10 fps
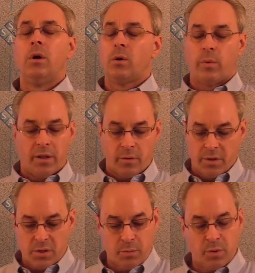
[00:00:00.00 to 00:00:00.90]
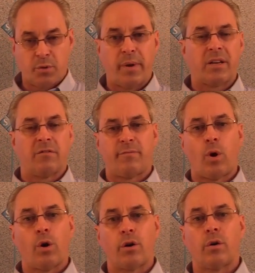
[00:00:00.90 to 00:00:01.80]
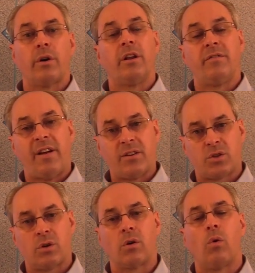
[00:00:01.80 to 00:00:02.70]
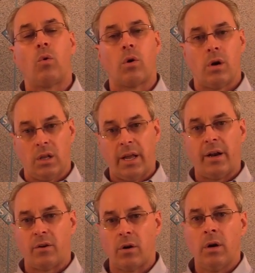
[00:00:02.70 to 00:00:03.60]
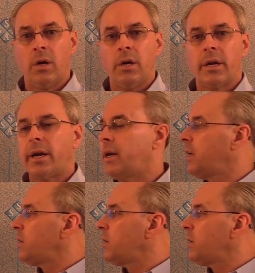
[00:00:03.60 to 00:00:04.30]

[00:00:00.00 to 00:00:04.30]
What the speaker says: whether it's a prospective partner, an investor, or a lender. Okay?